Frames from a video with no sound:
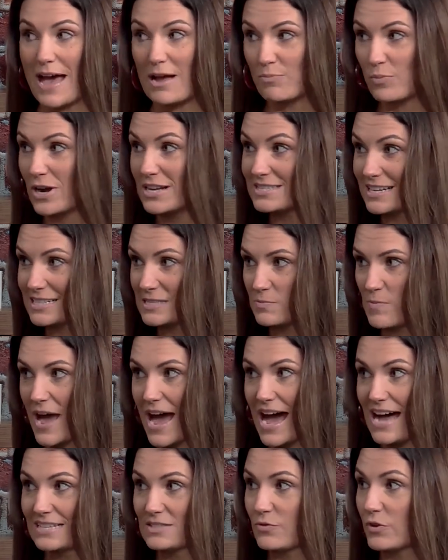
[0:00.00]
presidents
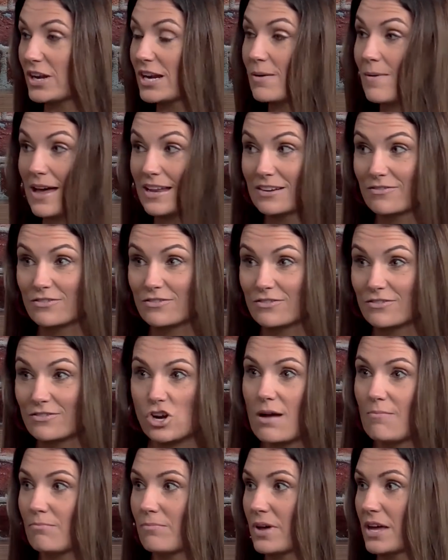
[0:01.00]
past, forget about even Trump,